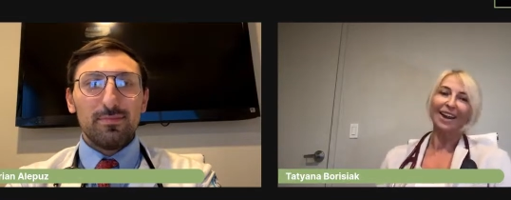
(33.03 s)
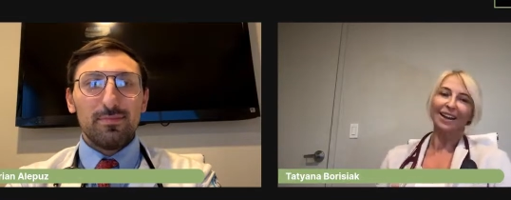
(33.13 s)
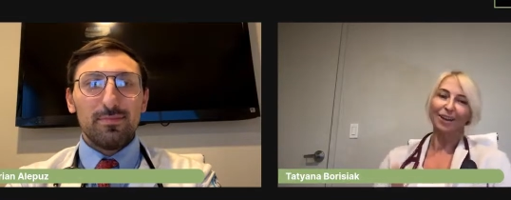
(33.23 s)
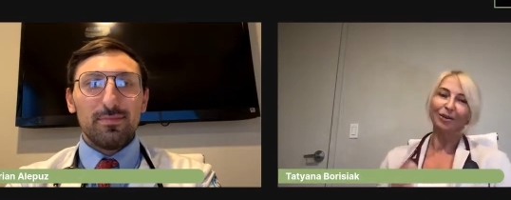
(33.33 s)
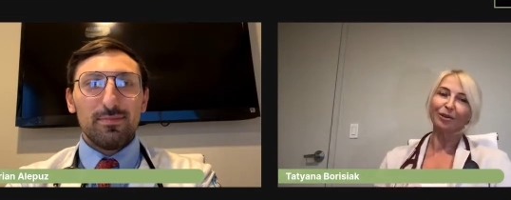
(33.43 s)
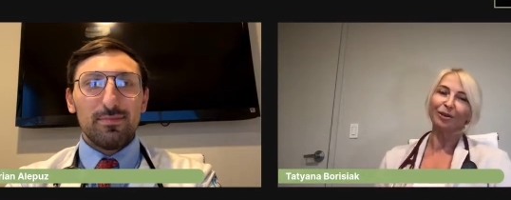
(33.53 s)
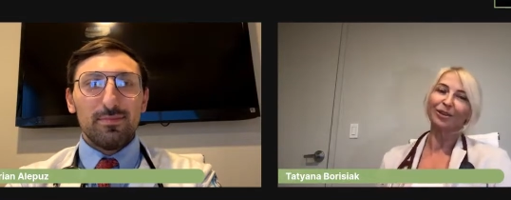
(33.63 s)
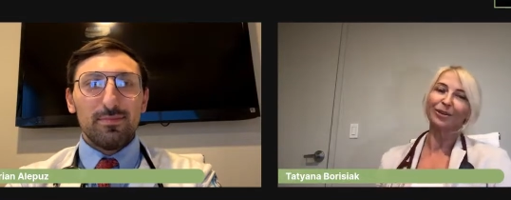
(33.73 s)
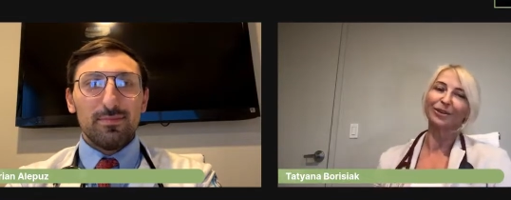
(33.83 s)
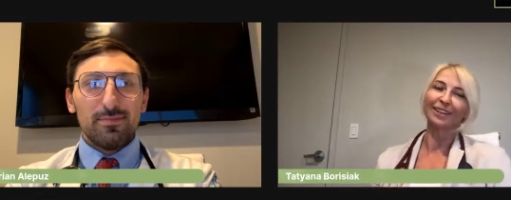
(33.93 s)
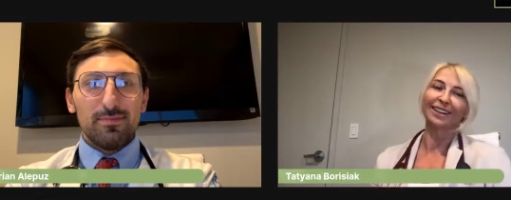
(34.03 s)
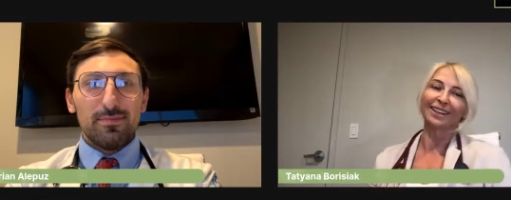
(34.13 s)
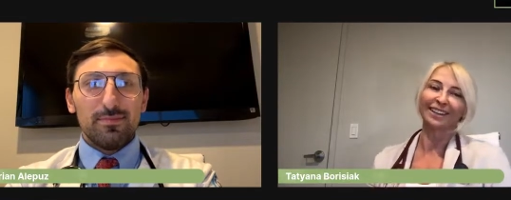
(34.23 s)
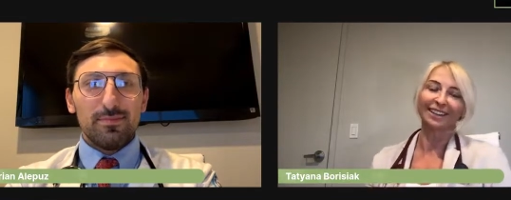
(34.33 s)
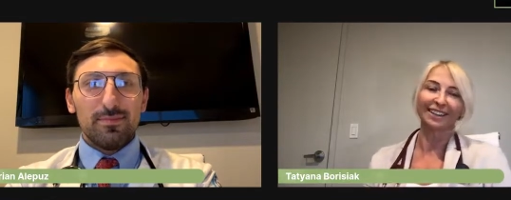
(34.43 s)
Speaker 1: Your your
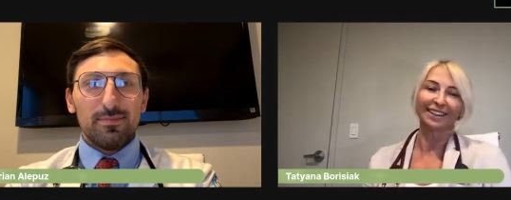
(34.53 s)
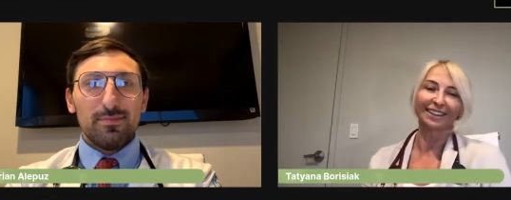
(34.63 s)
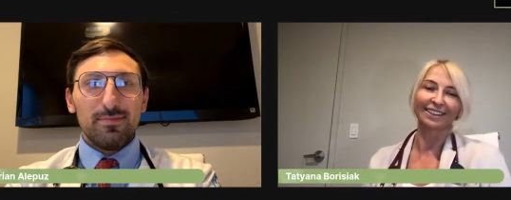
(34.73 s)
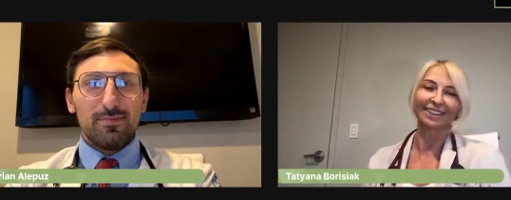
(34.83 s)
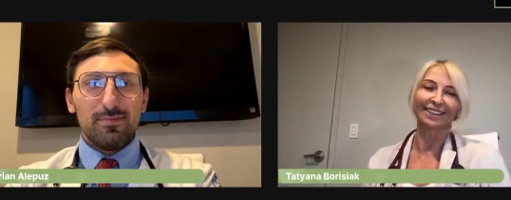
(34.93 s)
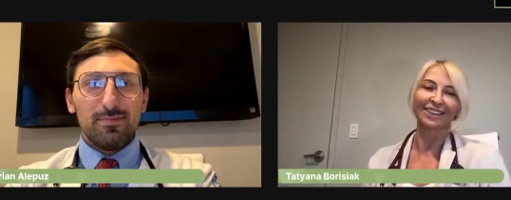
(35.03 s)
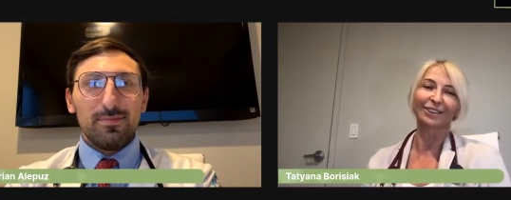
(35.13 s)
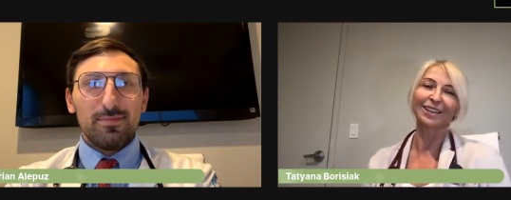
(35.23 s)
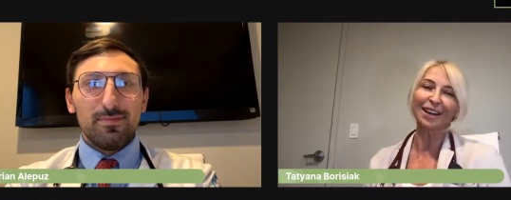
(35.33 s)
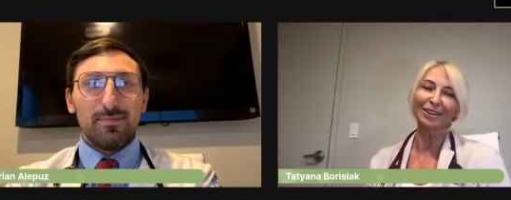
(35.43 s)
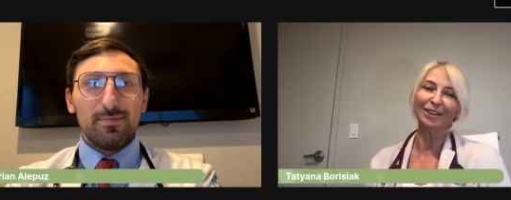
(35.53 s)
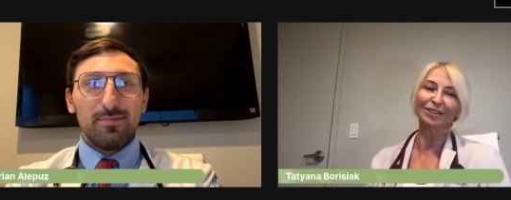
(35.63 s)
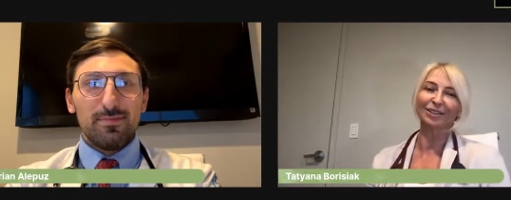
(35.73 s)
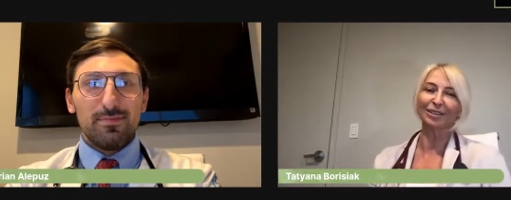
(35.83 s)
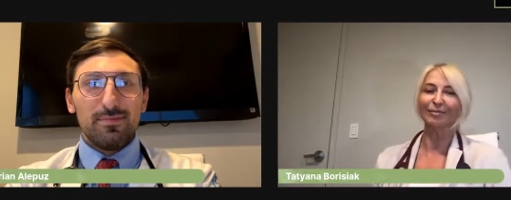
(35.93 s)
uh, uh, your time your
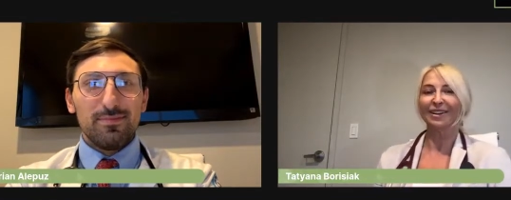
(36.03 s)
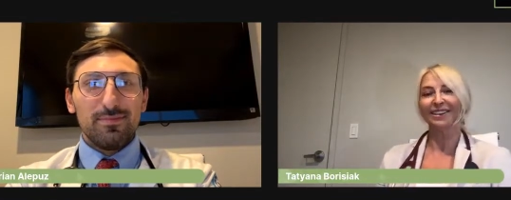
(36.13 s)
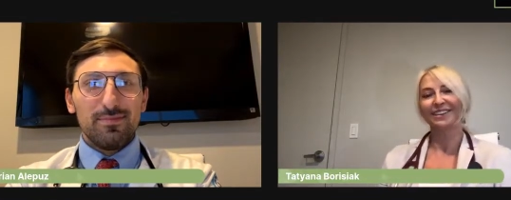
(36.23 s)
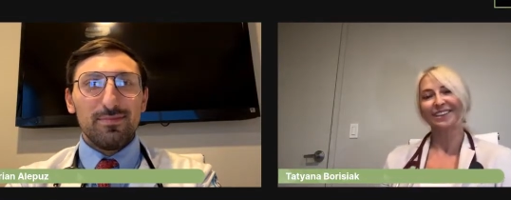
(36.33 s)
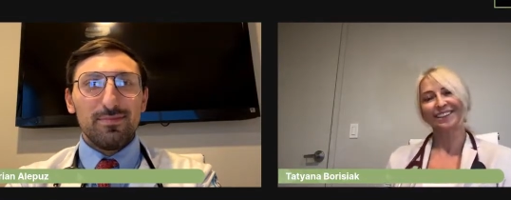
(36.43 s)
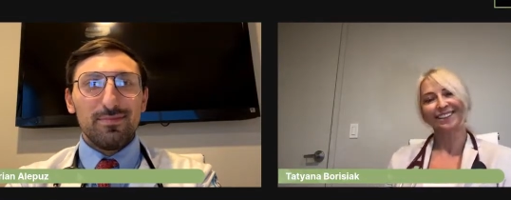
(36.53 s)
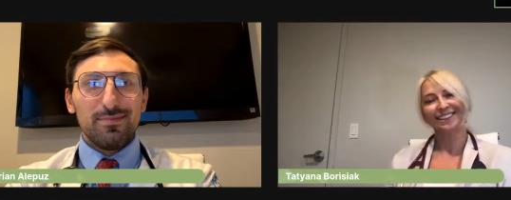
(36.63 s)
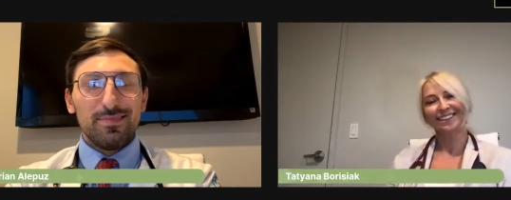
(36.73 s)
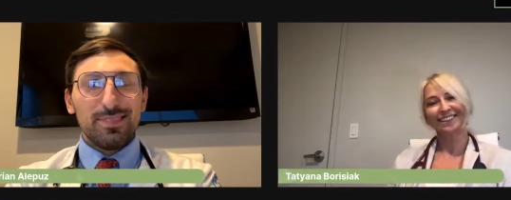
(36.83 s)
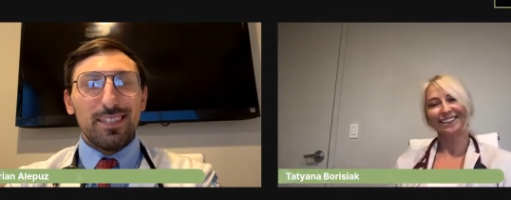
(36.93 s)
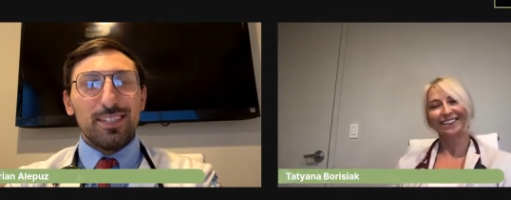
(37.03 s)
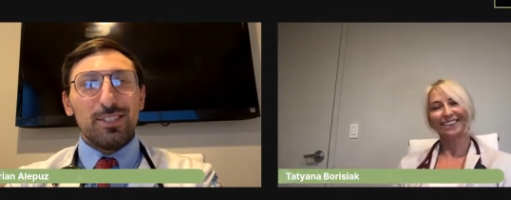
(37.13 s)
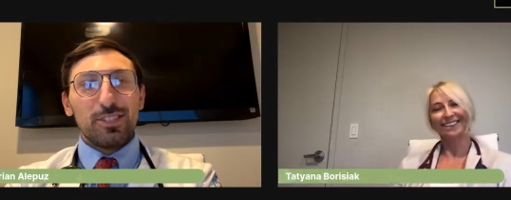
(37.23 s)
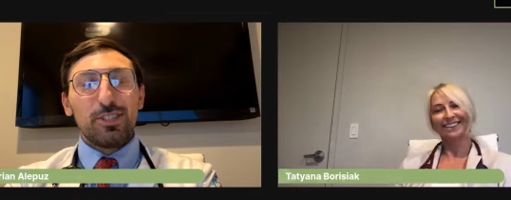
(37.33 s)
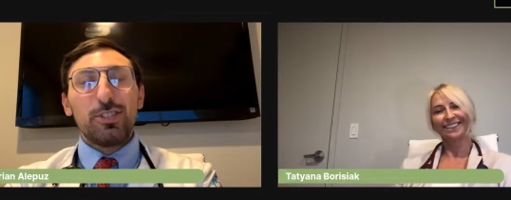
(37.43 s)
term, Adrian.
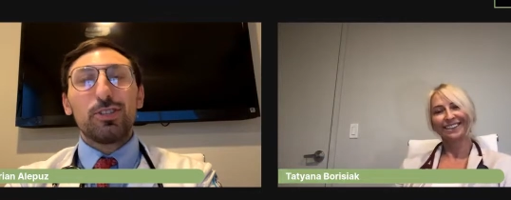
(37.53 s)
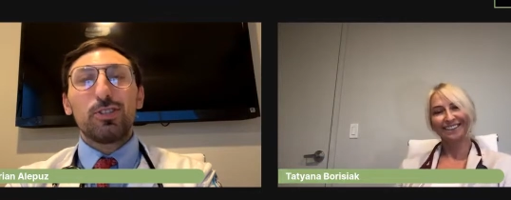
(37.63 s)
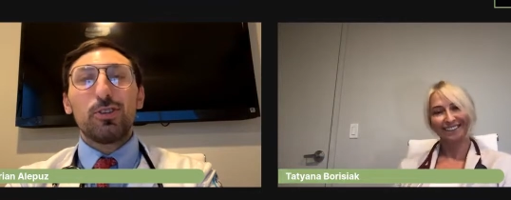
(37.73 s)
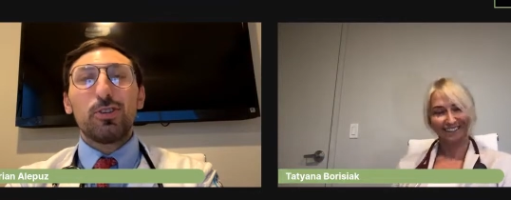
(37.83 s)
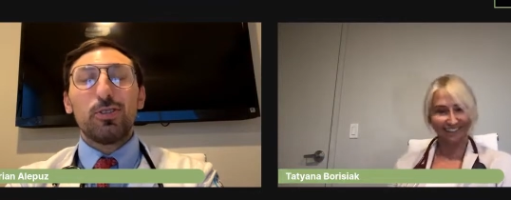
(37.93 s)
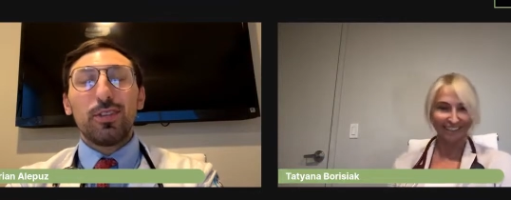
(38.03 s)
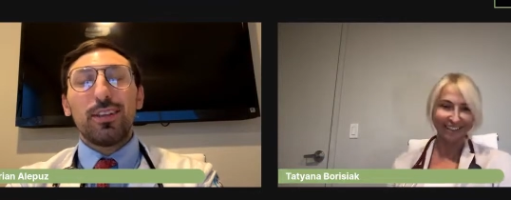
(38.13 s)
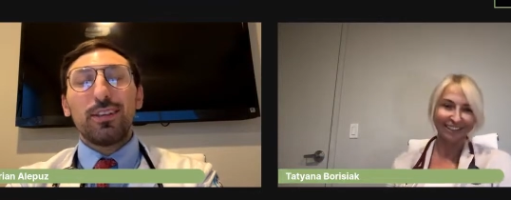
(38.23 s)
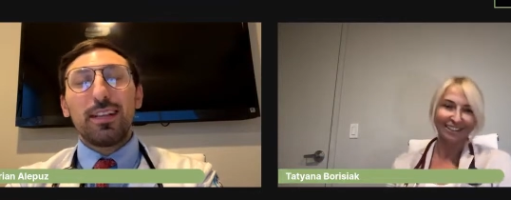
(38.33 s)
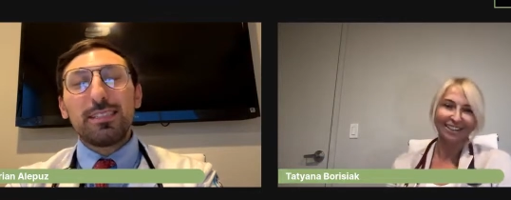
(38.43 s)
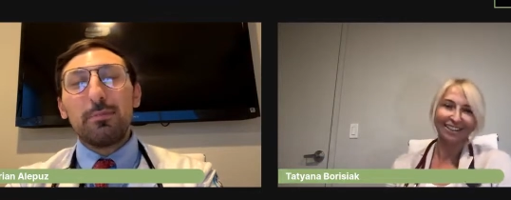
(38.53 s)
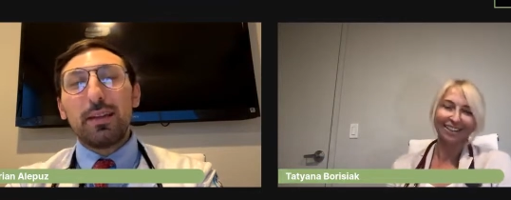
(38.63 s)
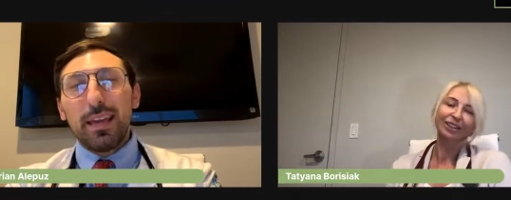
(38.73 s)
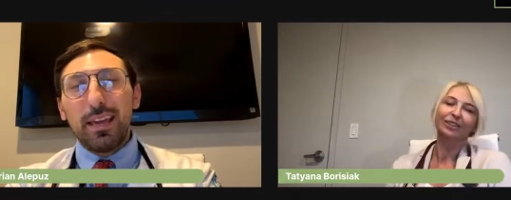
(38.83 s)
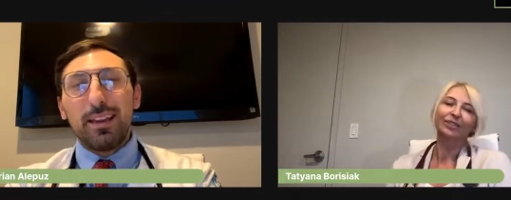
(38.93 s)
Speaker 2: Sure. So the glycemic
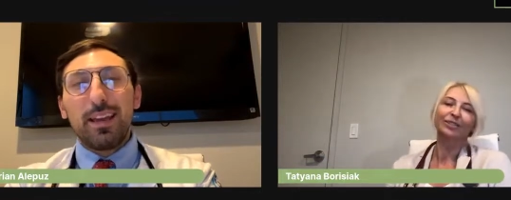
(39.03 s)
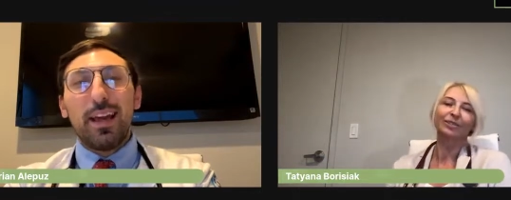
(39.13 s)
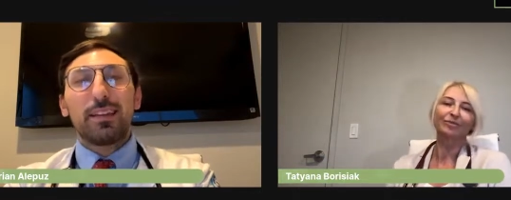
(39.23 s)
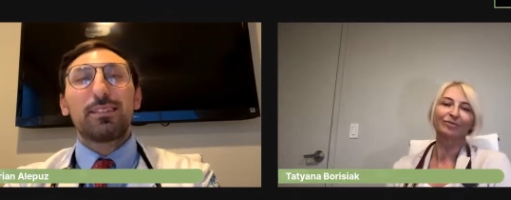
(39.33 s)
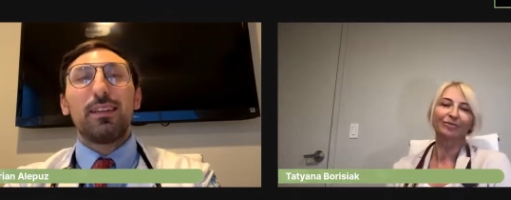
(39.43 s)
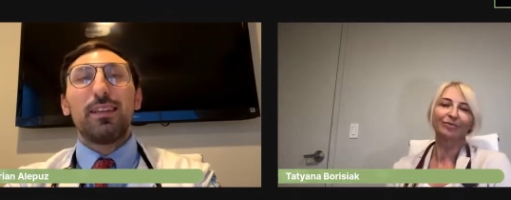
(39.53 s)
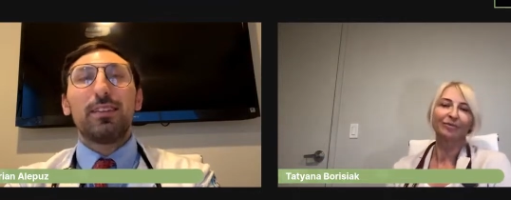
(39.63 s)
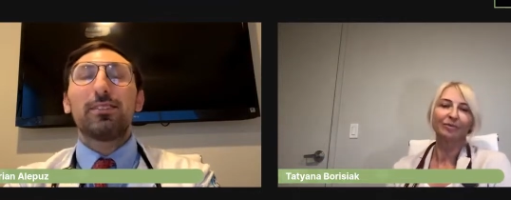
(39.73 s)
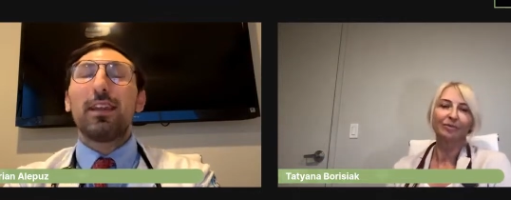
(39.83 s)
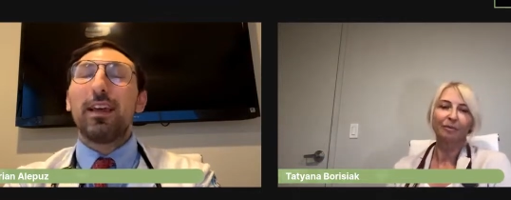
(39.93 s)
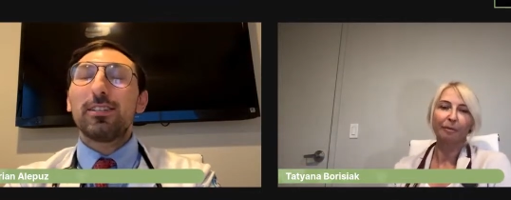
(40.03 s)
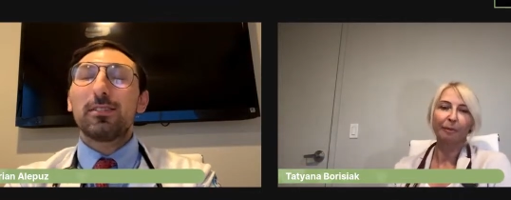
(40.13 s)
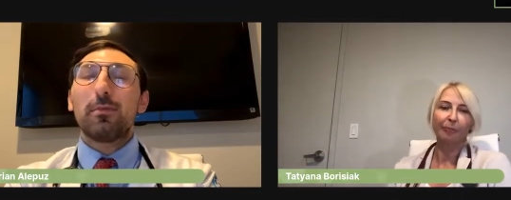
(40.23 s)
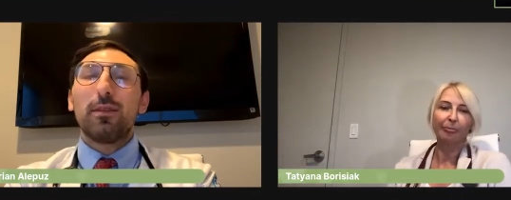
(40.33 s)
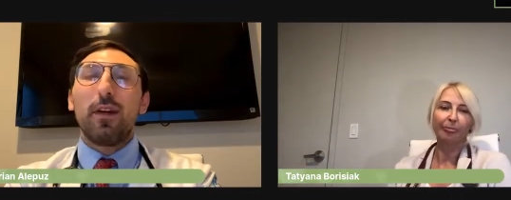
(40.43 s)
index is an
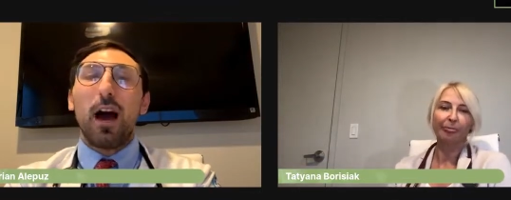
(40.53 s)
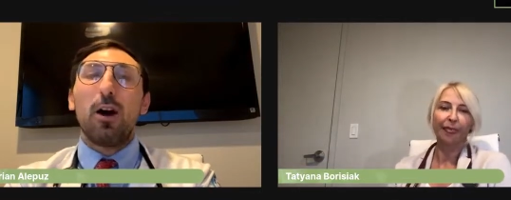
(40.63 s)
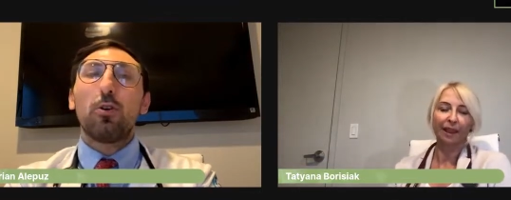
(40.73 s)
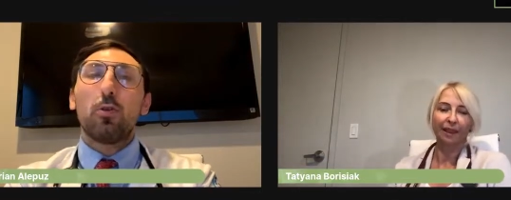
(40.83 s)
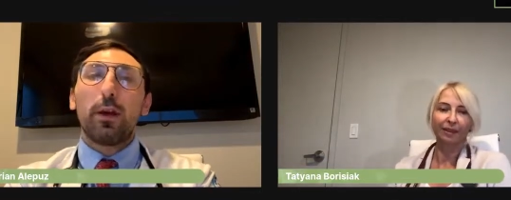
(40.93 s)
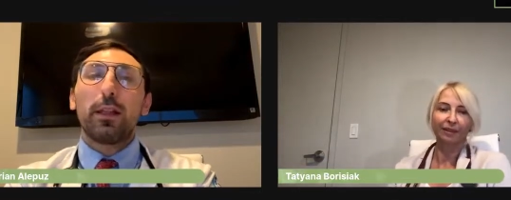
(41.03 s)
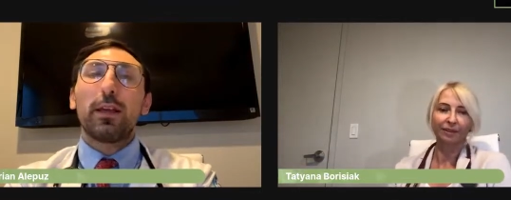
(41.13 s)
estimate of how quickly